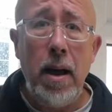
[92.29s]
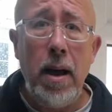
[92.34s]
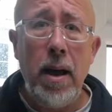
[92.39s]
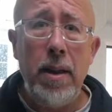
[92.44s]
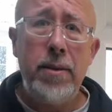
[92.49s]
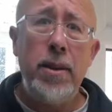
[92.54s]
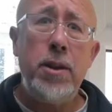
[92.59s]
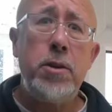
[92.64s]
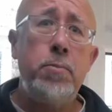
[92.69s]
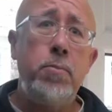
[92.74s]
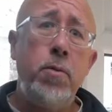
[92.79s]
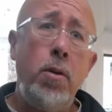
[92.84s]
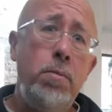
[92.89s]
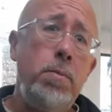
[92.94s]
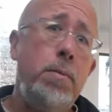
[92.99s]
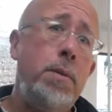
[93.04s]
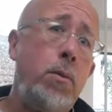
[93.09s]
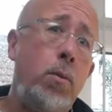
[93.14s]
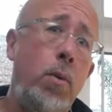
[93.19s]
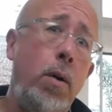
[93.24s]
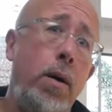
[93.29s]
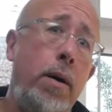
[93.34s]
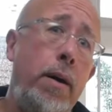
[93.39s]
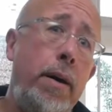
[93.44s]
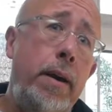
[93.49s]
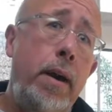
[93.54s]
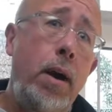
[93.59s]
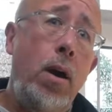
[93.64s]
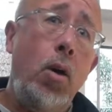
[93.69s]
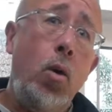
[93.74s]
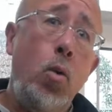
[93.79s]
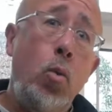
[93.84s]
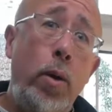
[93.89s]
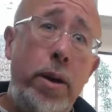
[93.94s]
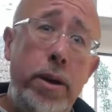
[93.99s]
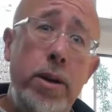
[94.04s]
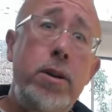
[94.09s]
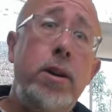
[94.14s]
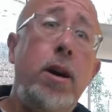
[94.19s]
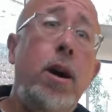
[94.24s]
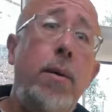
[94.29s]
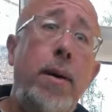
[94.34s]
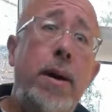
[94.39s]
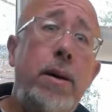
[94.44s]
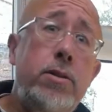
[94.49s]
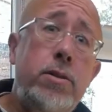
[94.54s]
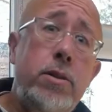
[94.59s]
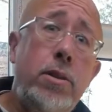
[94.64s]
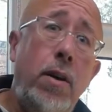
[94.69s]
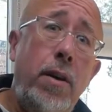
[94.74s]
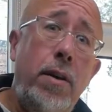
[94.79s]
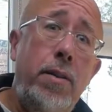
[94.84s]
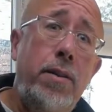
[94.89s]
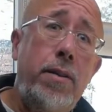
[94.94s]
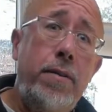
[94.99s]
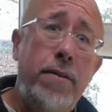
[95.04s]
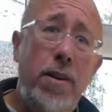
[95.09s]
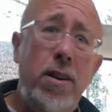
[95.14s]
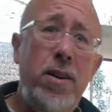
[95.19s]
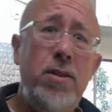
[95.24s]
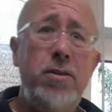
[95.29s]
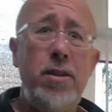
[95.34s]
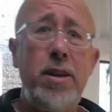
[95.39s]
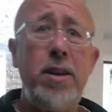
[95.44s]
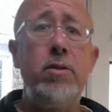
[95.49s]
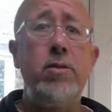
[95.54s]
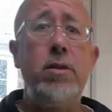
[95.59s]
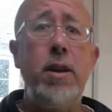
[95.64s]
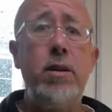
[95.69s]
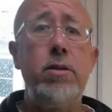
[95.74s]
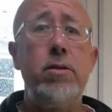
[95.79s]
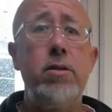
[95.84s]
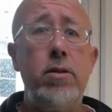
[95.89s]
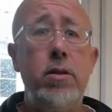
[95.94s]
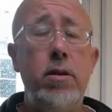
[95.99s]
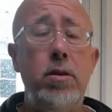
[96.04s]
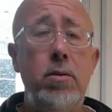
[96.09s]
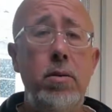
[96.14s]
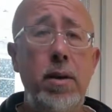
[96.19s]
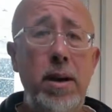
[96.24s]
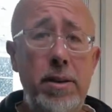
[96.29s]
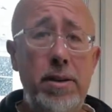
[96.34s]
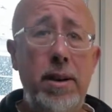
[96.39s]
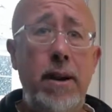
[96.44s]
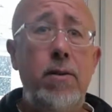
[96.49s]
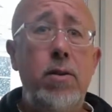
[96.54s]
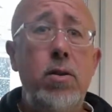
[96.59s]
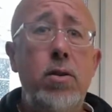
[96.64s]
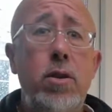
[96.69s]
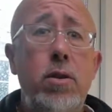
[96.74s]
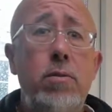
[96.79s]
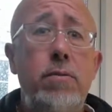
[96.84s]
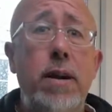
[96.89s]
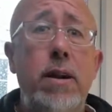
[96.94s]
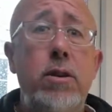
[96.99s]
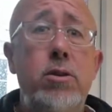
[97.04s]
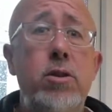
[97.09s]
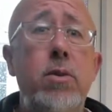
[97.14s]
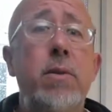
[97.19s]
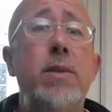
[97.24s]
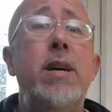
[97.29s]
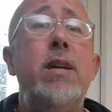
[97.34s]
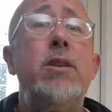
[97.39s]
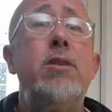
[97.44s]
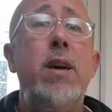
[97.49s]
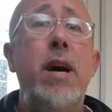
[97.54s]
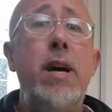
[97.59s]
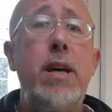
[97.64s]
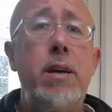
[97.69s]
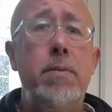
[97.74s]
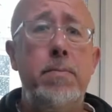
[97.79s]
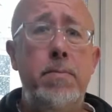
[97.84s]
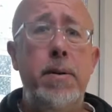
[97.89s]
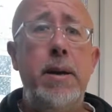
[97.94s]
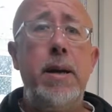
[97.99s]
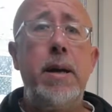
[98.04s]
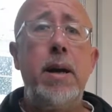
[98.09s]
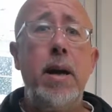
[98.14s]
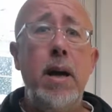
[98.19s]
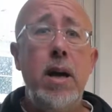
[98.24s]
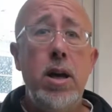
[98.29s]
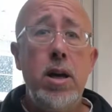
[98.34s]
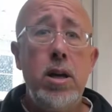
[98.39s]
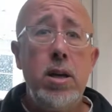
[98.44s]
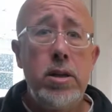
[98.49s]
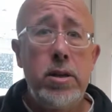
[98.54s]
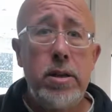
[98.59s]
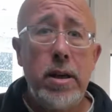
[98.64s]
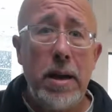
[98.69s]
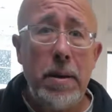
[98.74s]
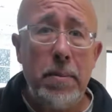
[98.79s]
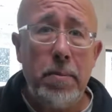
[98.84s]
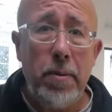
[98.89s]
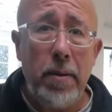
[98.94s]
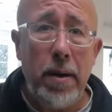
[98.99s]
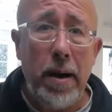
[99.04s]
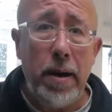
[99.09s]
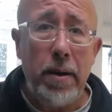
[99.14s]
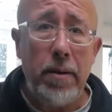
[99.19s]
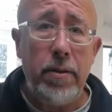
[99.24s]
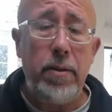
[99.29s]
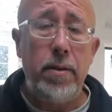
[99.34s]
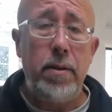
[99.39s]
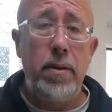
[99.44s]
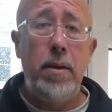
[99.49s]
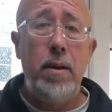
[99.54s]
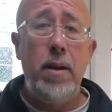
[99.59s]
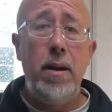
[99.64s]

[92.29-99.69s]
and that's probably why when you go outside, the first thing you tend to do is have a look around you and then take a big deep breath.